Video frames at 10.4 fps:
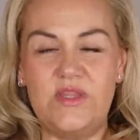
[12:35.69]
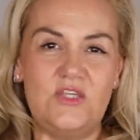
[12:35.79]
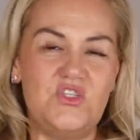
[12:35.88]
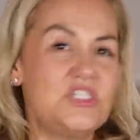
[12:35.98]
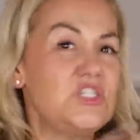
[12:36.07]
where
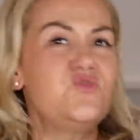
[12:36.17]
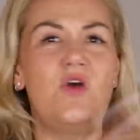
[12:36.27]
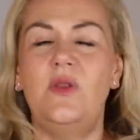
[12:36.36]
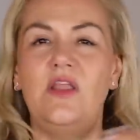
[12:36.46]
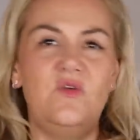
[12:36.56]
they just
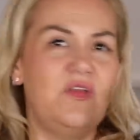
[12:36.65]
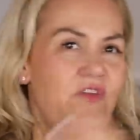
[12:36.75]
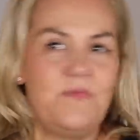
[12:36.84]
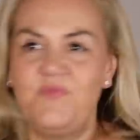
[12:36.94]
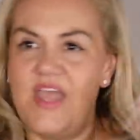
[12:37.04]
throw a load of
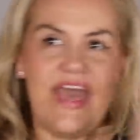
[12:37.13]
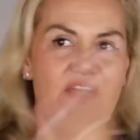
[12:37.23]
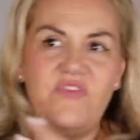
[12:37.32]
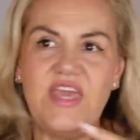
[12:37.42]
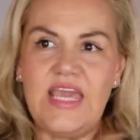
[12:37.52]

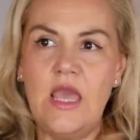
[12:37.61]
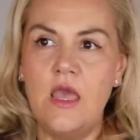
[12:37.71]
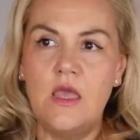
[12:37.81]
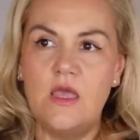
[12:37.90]
heavily